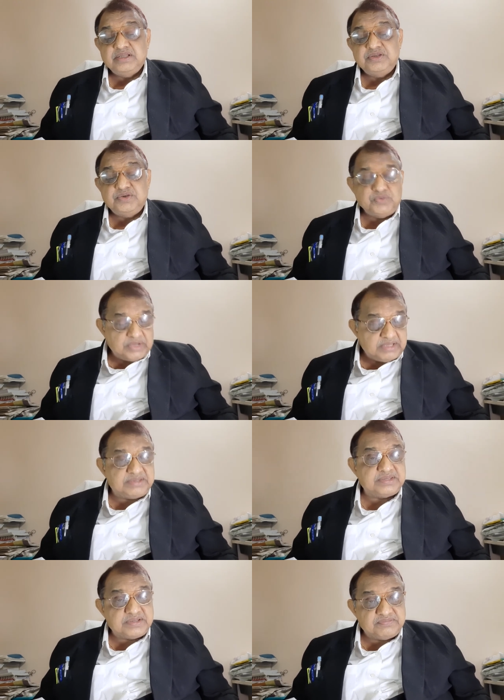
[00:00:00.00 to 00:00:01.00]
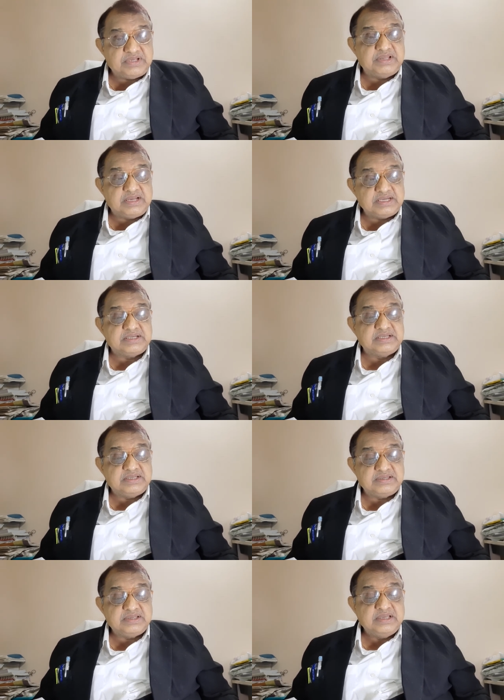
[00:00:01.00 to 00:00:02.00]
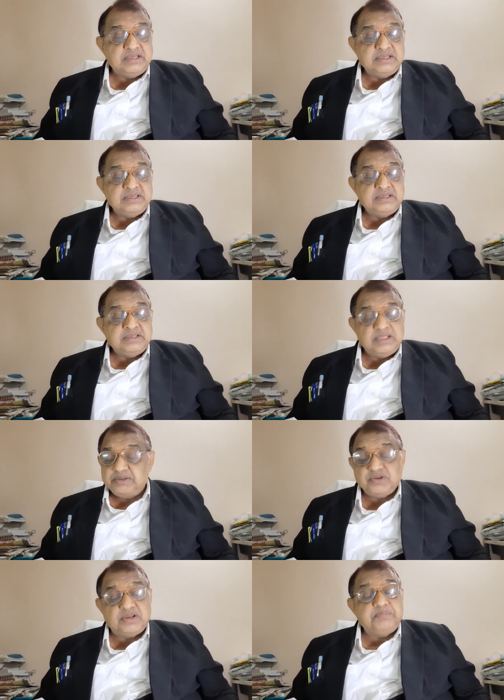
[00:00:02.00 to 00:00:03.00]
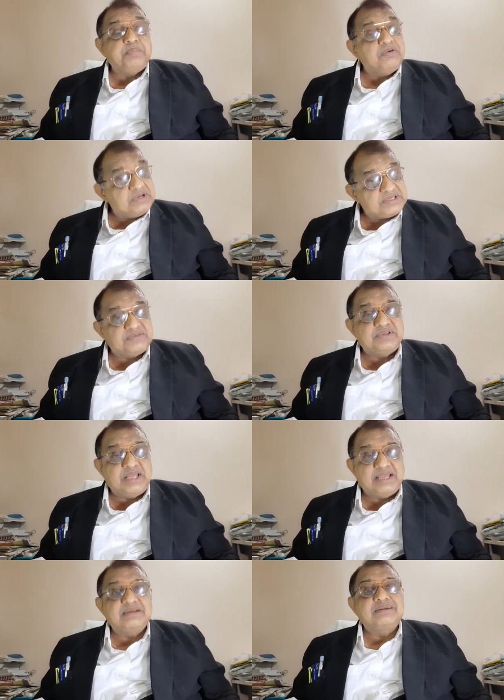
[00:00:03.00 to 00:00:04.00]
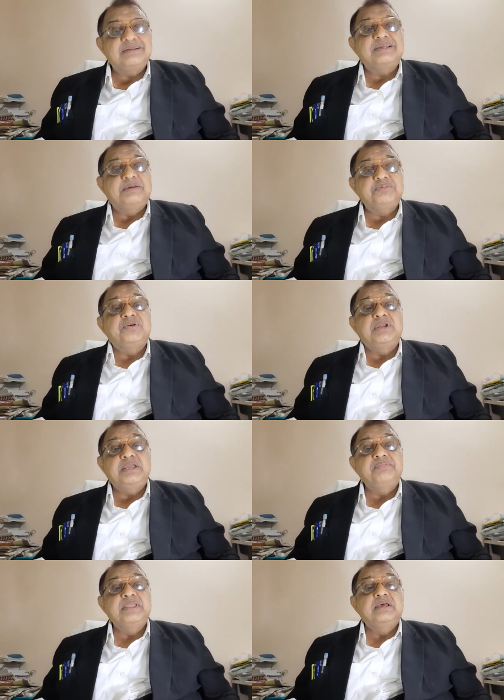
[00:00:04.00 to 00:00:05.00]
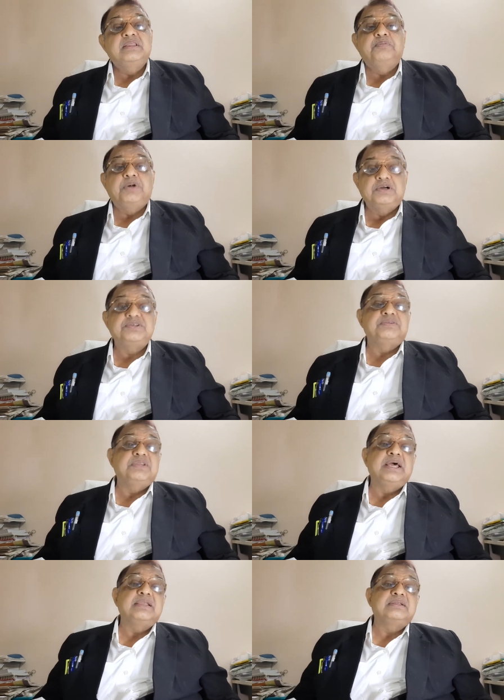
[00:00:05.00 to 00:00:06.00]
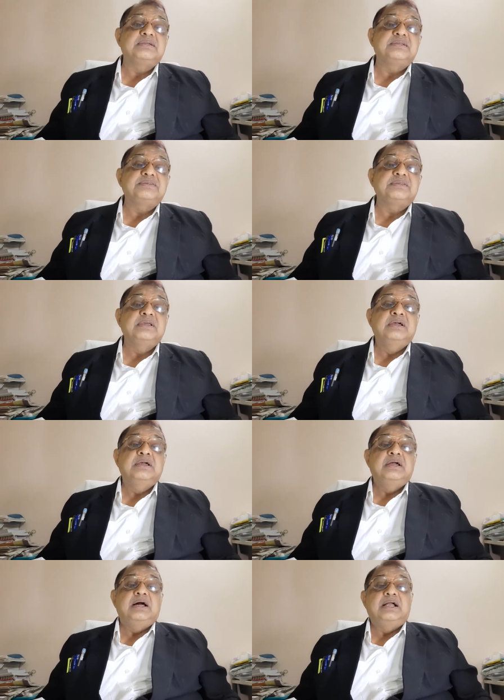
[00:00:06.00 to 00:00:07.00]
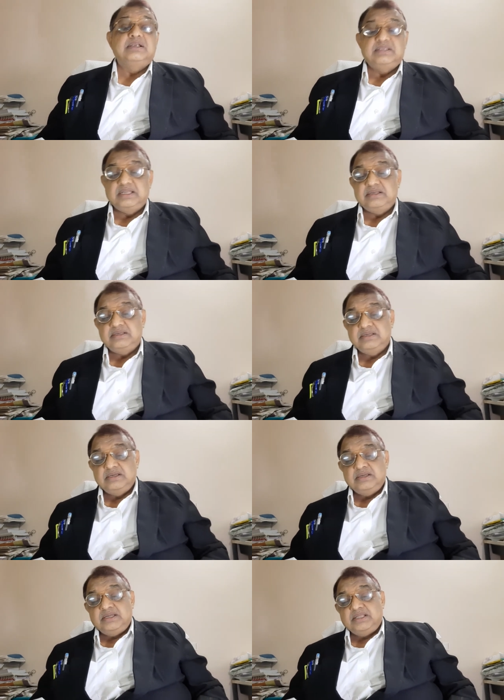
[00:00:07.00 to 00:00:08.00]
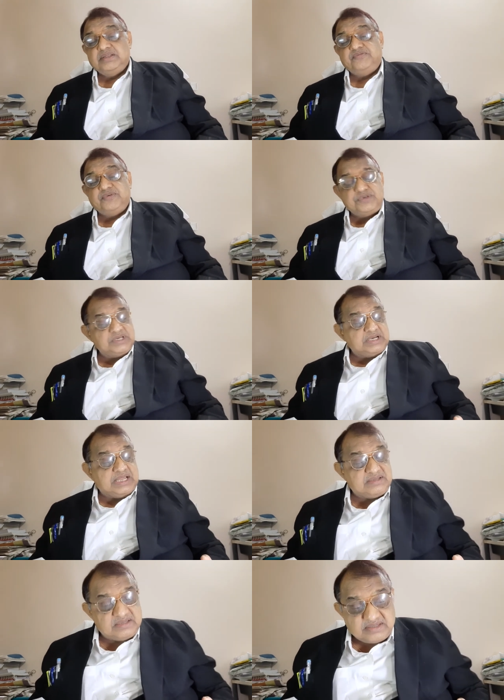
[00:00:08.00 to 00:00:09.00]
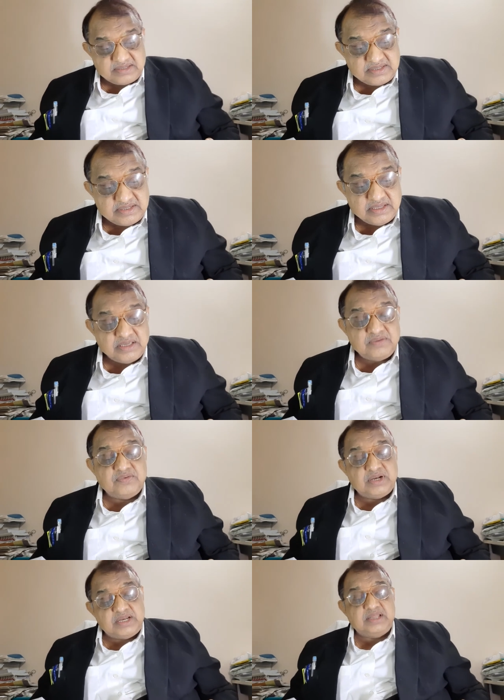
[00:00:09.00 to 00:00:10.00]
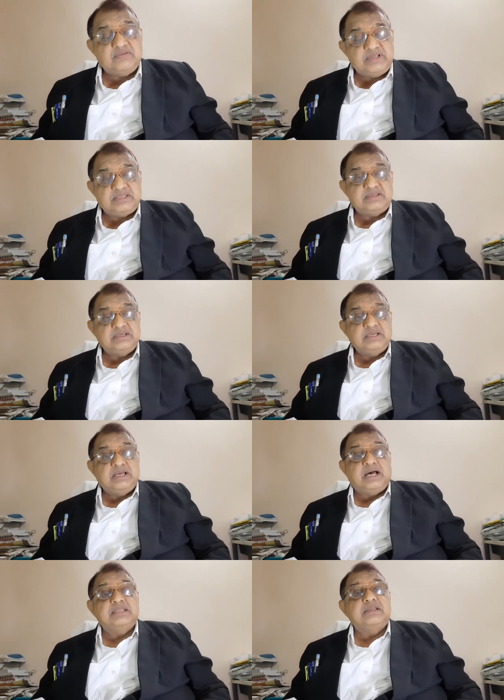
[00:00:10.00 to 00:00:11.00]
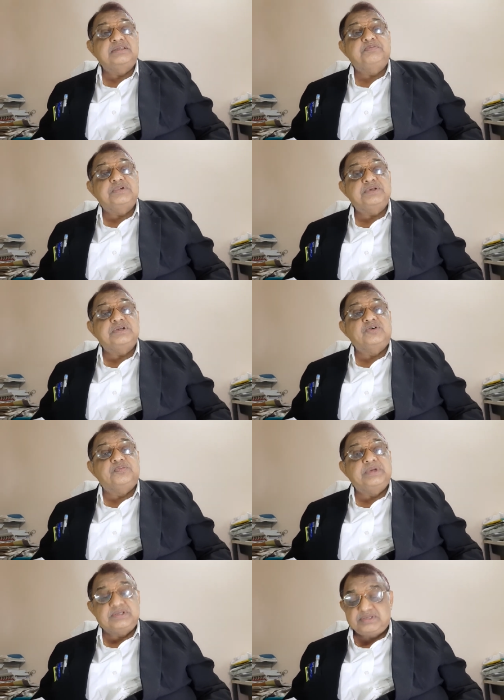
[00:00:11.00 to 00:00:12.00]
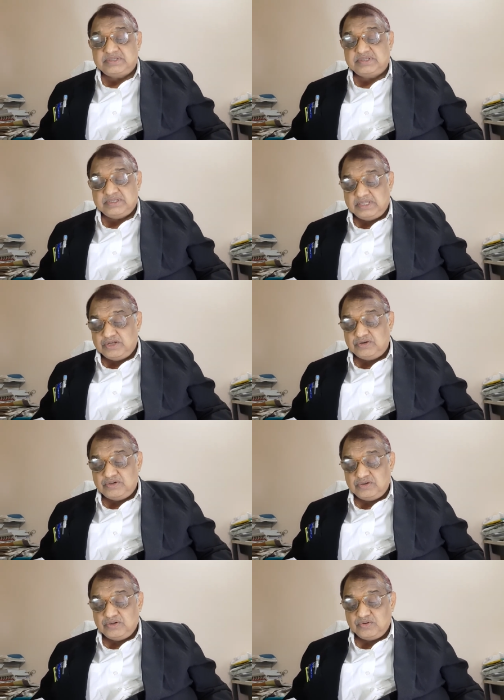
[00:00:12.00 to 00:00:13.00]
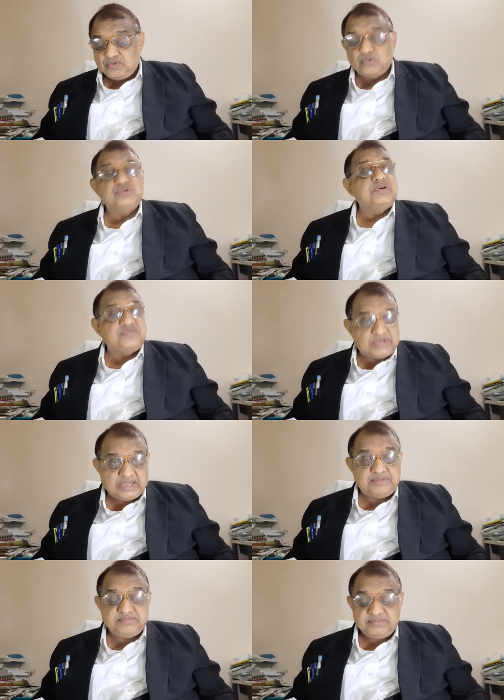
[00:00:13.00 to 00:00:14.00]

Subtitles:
duties of the directors, powers of the director. The powers of the directors. And then in the future classes, we'll deal with other topics in course of time.